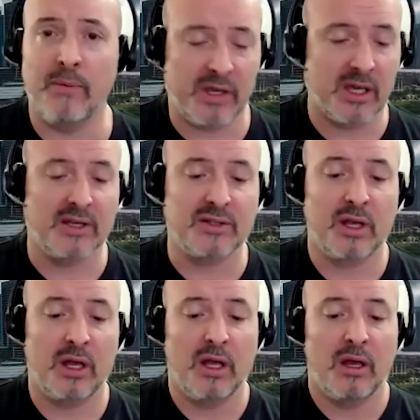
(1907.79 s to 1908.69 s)
Because
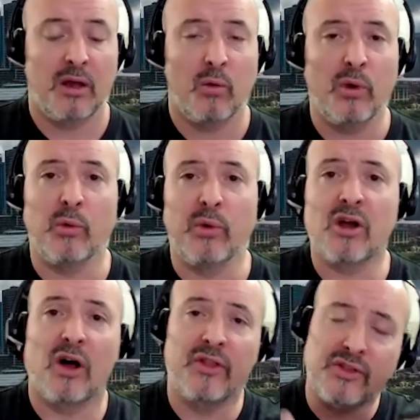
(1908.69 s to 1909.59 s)
we, we
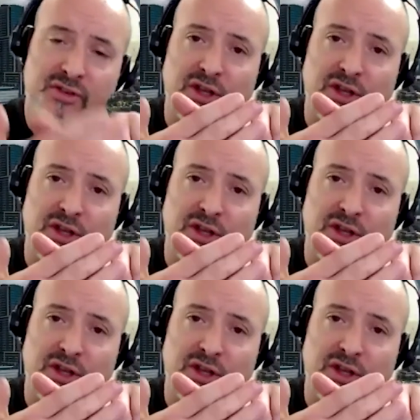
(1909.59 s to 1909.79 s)
call this